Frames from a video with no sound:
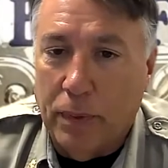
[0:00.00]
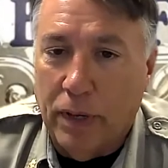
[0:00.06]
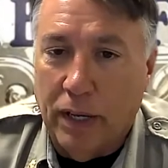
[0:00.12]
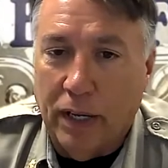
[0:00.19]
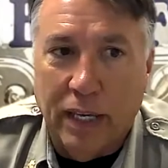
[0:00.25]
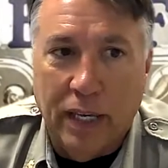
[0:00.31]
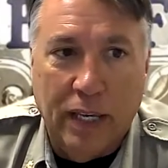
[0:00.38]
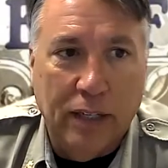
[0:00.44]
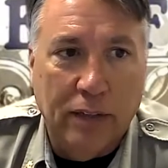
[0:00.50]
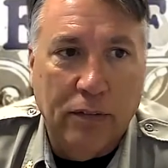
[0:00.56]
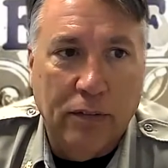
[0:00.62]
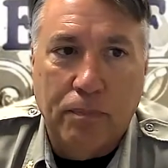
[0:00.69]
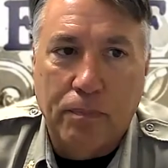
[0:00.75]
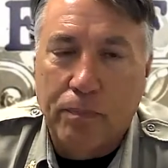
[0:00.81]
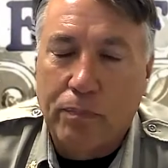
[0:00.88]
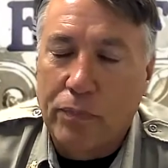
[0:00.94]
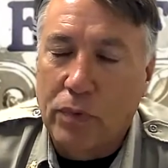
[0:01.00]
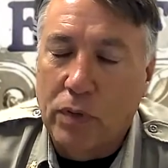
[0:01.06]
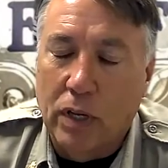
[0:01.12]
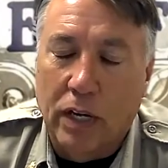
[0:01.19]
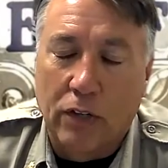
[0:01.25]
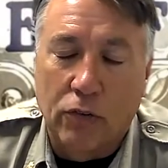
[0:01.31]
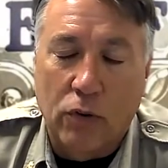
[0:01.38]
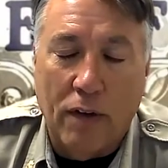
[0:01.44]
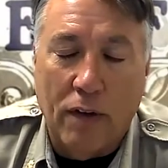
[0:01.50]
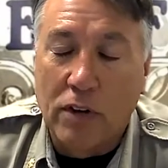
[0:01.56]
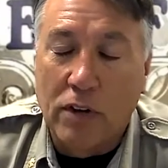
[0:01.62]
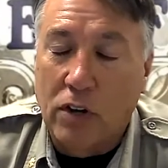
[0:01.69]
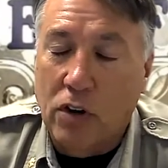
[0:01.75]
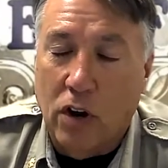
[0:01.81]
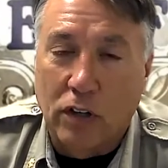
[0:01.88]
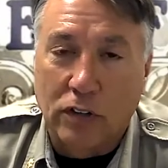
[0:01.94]
Again, driving a
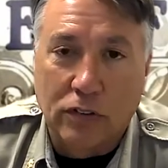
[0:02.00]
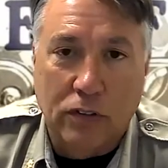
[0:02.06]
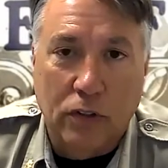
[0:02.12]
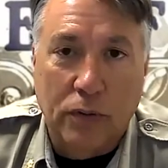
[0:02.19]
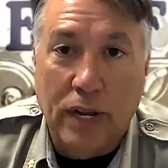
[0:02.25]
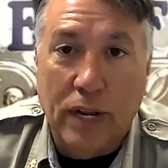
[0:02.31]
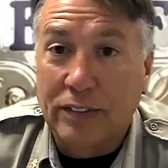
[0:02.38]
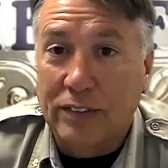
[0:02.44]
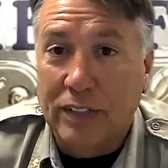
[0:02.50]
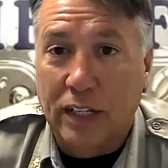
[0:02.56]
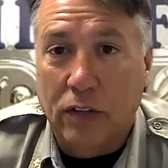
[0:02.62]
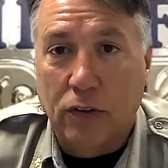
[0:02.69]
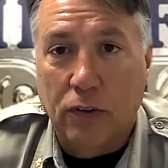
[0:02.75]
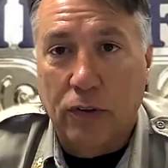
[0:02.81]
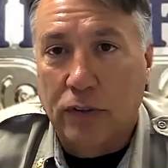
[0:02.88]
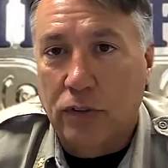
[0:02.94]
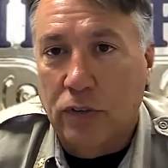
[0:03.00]
car, slow down and stay alert.